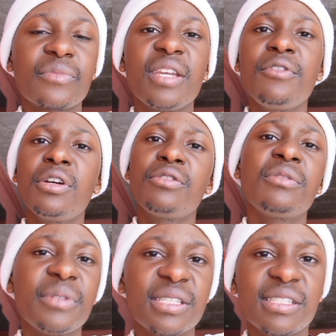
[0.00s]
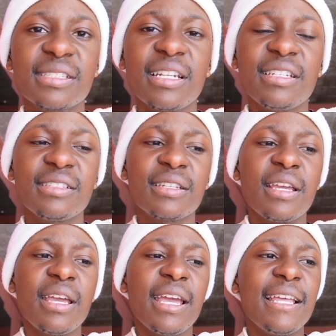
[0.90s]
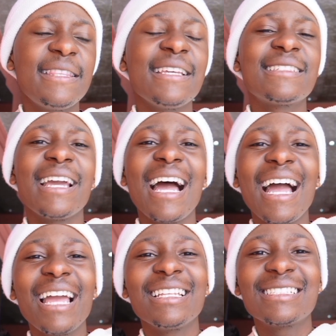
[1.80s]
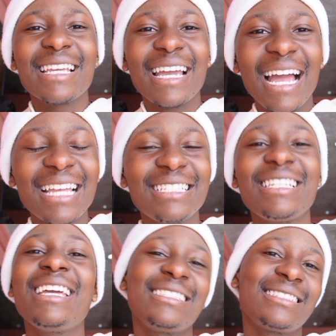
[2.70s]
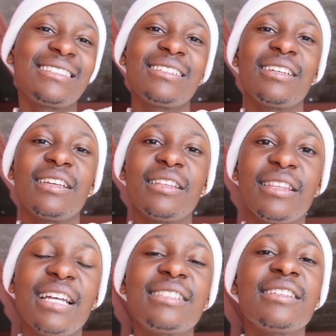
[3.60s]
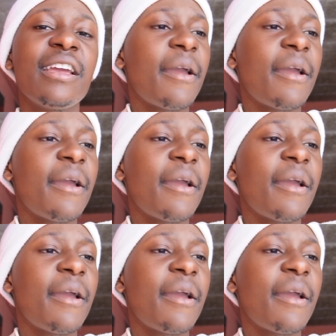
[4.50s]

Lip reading: If you are doing business studies, there's a high chance that